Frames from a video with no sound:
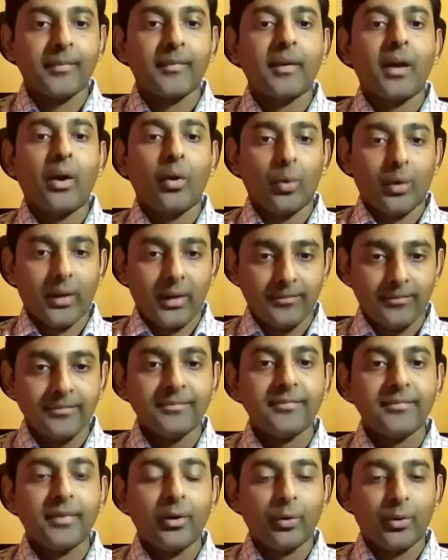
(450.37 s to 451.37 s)
Okay.
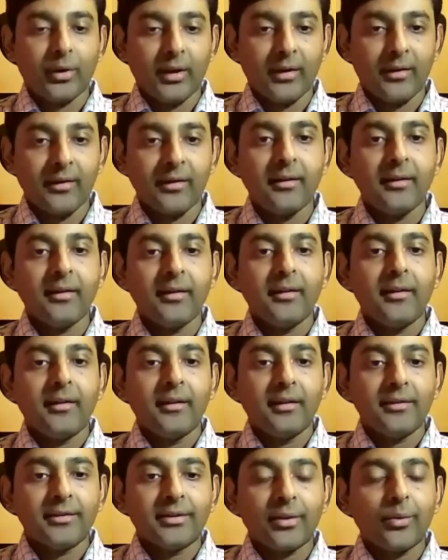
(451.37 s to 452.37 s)
Okay.
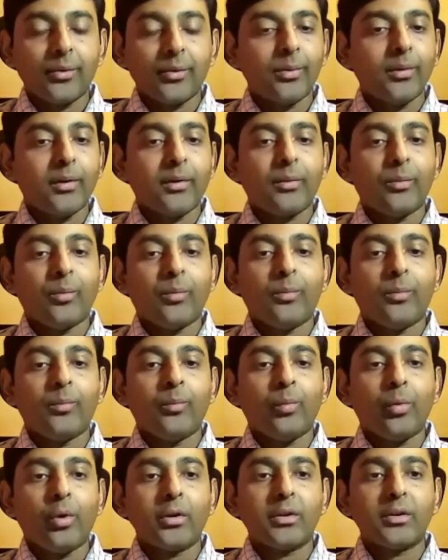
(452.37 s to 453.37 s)
So,
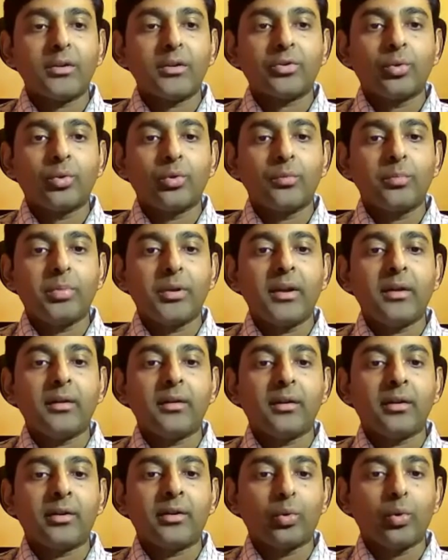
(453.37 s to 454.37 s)
what could be
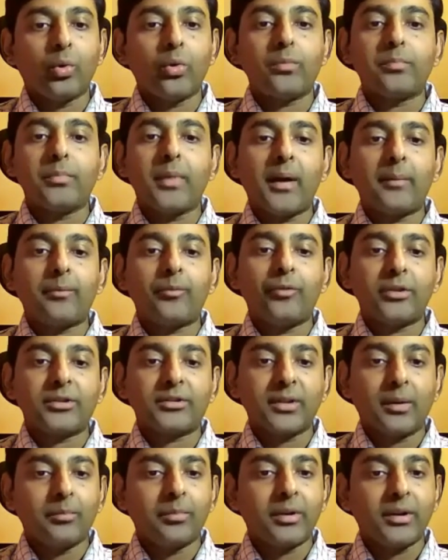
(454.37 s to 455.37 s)
a roadmap
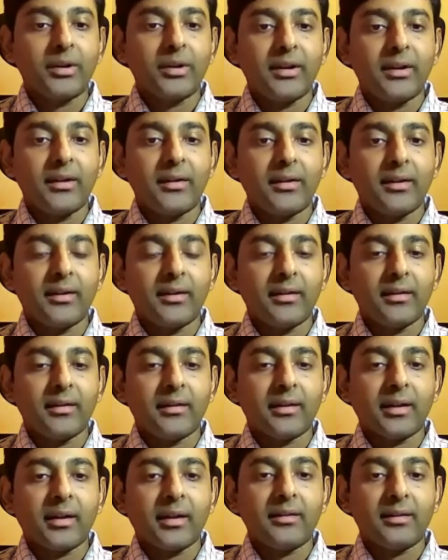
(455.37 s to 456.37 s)
which somebody
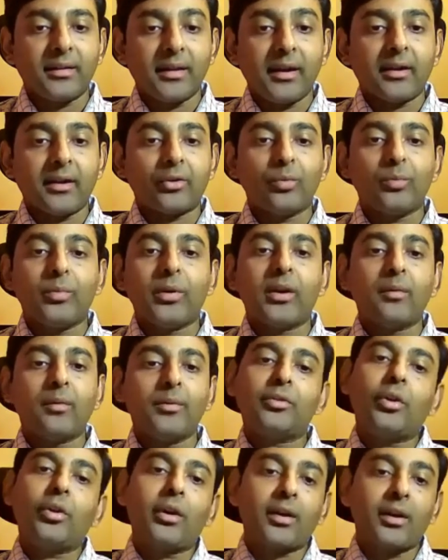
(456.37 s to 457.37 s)
can take to become
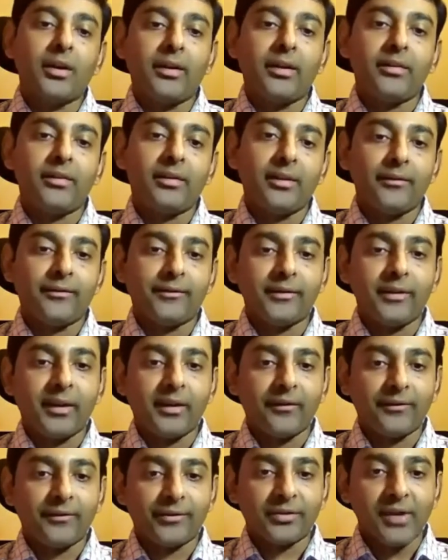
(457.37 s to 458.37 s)
a thought leader if they
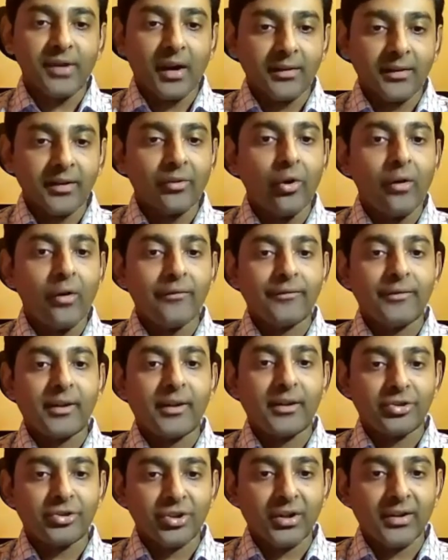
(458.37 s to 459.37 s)
have started off
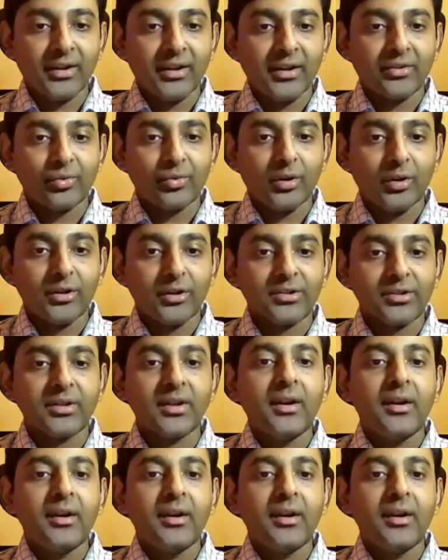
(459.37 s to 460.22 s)
their journey towards